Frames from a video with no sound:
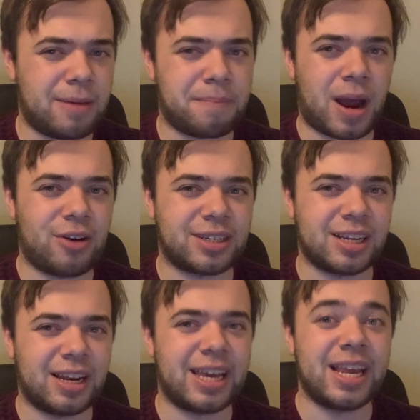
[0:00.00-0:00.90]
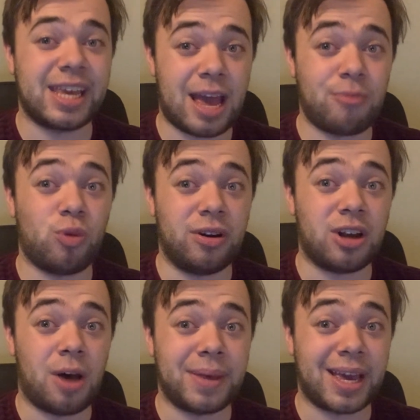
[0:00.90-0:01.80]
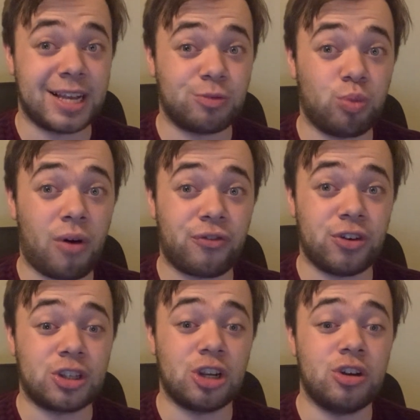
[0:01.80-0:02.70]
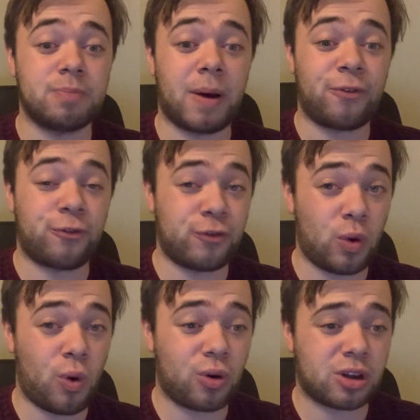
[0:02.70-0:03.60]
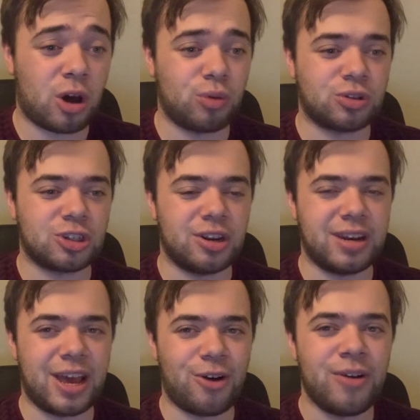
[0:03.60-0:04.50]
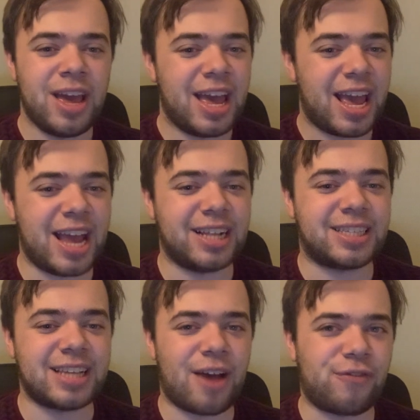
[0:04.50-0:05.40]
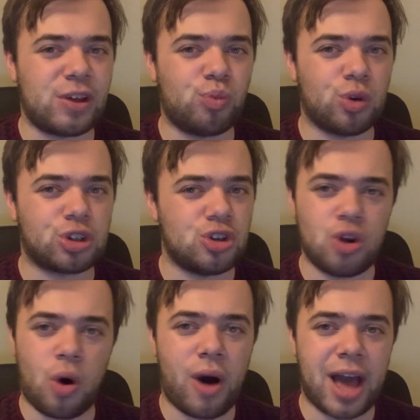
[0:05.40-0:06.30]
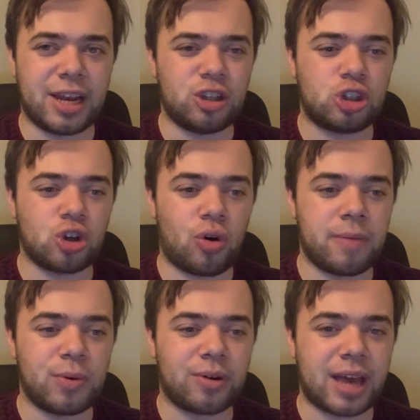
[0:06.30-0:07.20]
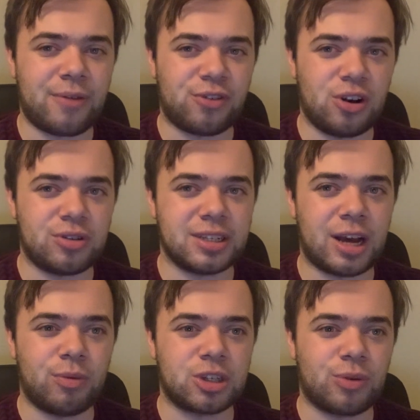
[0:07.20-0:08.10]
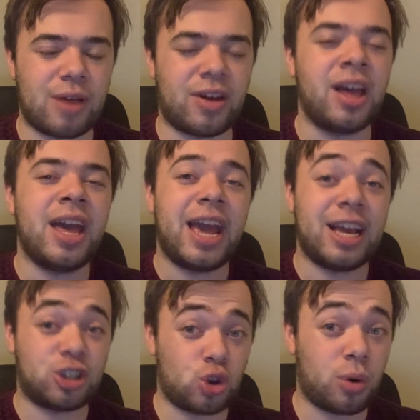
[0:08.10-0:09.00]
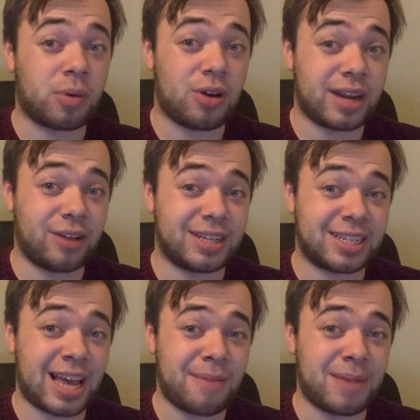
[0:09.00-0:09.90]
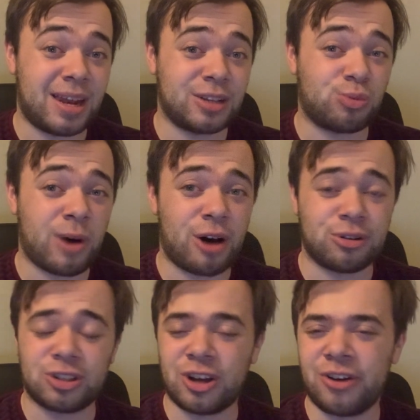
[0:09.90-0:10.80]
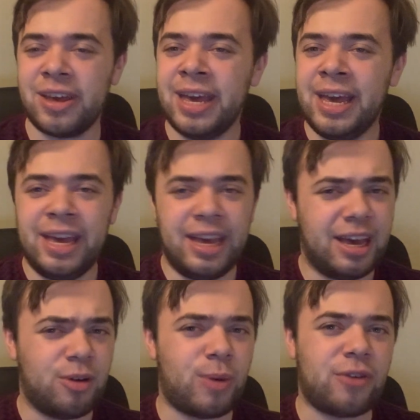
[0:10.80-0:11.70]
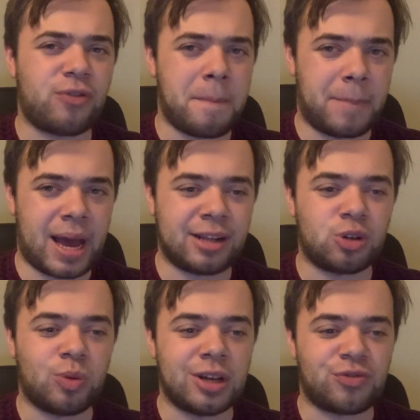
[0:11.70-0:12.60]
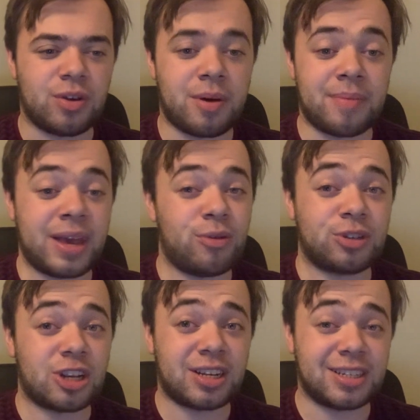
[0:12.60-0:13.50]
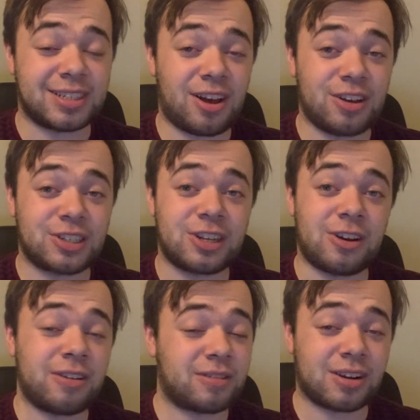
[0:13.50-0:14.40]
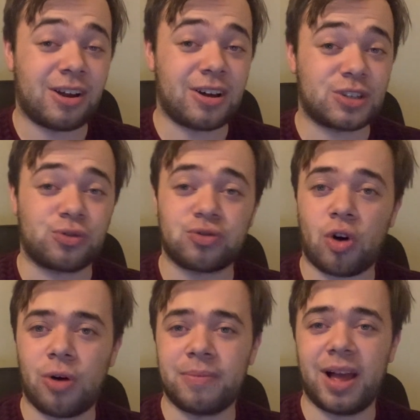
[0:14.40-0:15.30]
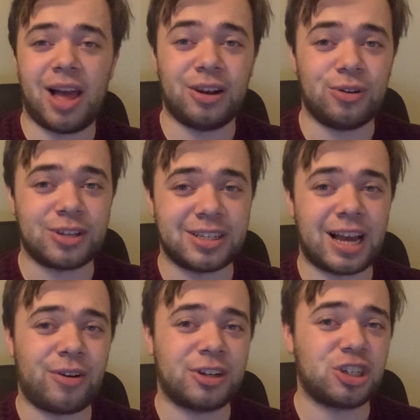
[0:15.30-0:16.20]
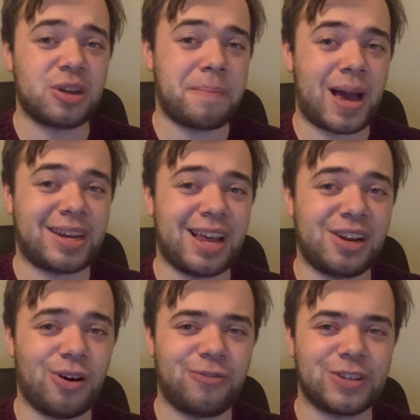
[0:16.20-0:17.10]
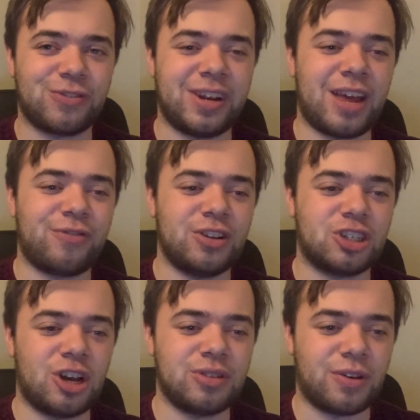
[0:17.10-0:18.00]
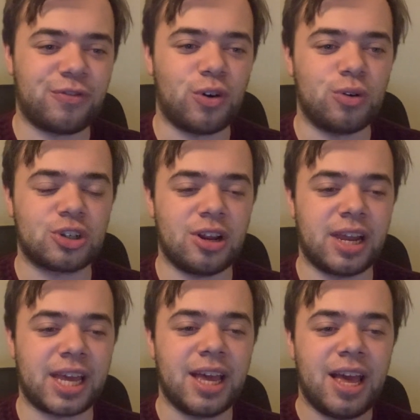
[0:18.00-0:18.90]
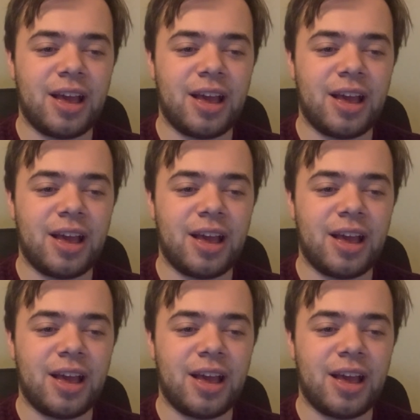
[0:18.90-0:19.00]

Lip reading: embarrassingly in the M1 derby against Watford to lose by 4-0. It definitely was not an enjoyable game for Luton Town whatsoever. It saw them go down to 10 men as well, so it went from bad to worse for them. It was a disaster class from Luton Town and just a bad day in the office for Nathan Jones, unfortunately.